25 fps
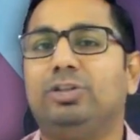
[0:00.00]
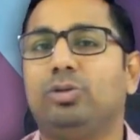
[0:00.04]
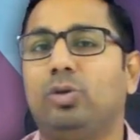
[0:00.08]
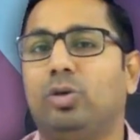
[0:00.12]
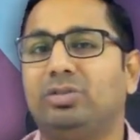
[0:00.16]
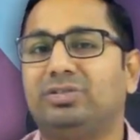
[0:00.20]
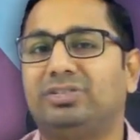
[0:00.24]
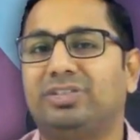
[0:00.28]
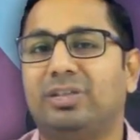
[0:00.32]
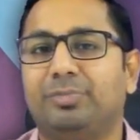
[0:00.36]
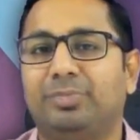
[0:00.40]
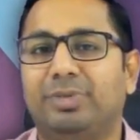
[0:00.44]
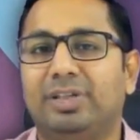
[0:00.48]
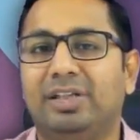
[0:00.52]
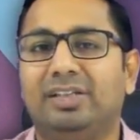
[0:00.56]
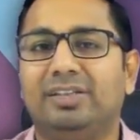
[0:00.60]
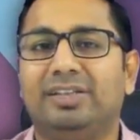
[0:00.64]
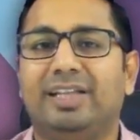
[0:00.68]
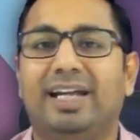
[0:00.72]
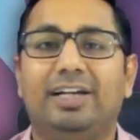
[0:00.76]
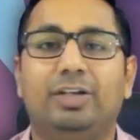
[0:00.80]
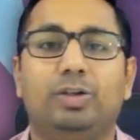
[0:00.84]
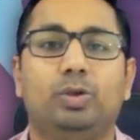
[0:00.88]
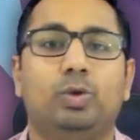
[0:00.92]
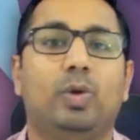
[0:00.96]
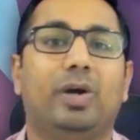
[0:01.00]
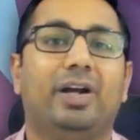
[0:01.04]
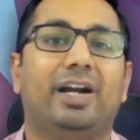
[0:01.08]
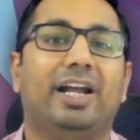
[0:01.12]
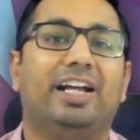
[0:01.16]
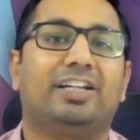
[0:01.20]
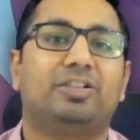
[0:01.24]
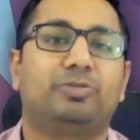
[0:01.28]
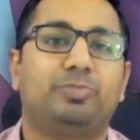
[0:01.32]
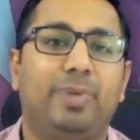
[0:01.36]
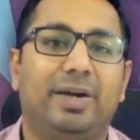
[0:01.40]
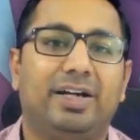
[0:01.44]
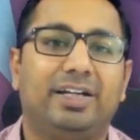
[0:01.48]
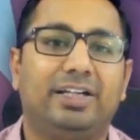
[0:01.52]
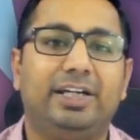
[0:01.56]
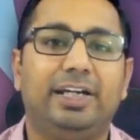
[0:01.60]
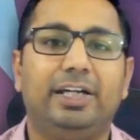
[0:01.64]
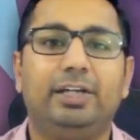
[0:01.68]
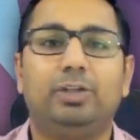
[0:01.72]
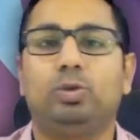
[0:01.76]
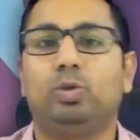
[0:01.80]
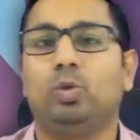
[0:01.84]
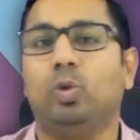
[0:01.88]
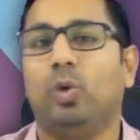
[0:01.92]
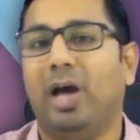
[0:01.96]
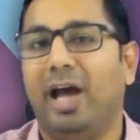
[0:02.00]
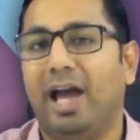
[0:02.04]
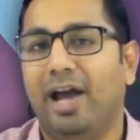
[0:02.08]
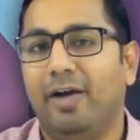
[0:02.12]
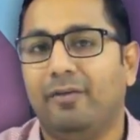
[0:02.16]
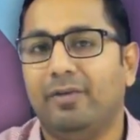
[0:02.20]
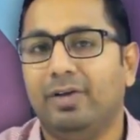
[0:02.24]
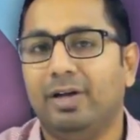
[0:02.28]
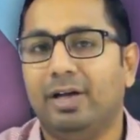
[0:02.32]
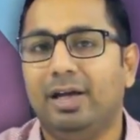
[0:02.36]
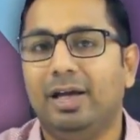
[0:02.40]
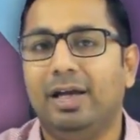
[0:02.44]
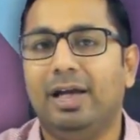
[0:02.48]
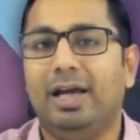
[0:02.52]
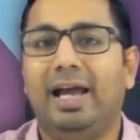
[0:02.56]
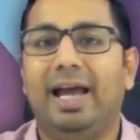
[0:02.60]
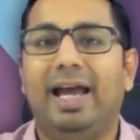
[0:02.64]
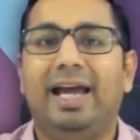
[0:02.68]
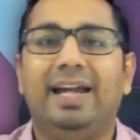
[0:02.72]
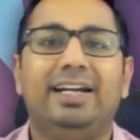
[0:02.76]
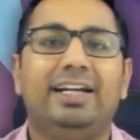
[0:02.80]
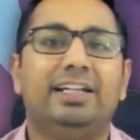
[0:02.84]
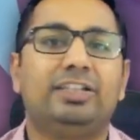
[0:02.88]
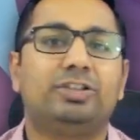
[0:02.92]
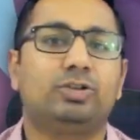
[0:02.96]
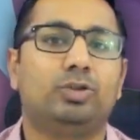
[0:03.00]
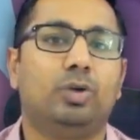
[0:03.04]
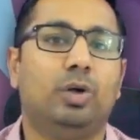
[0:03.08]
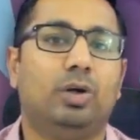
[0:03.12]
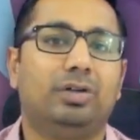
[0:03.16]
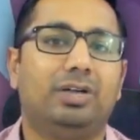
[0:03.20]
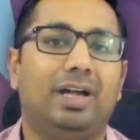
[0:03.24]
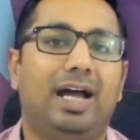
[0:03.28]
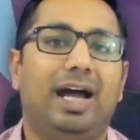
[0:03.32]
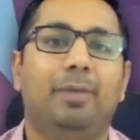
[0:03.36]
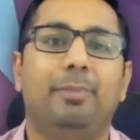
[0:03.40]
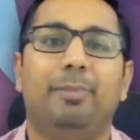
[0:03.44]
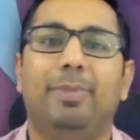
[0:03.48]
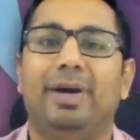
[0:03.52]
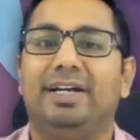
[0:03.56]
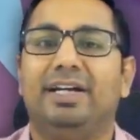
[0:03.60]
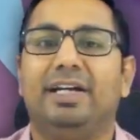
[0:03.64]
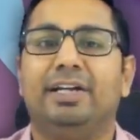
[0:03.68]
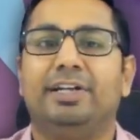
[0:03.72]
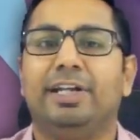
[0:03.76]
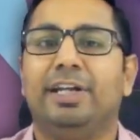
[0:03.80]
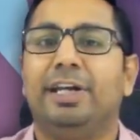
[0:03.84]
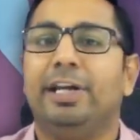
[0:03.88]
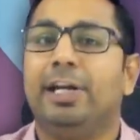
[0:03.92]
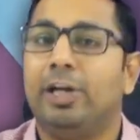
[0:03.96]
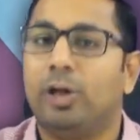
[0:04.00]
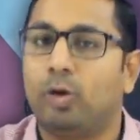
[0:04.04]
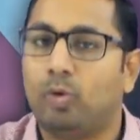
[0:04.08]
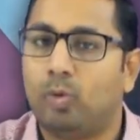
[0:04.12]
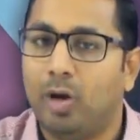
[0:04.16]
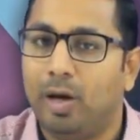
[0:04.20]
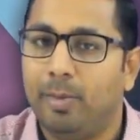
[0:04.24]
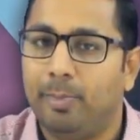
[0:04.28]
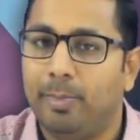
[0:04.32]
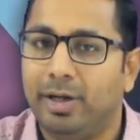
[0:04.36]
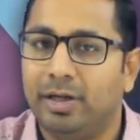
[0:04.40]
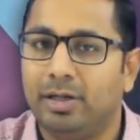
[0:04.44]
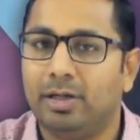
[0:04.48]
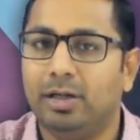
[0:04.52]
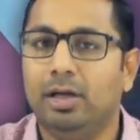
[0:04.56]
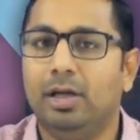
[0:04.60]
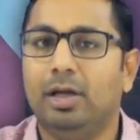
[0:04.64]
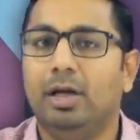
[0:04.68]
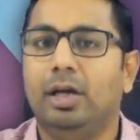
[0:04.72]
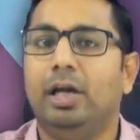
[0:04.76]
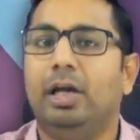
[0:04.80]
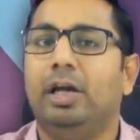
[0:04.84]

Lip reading: not something that you are expected to have and it's not a mandatory requirement.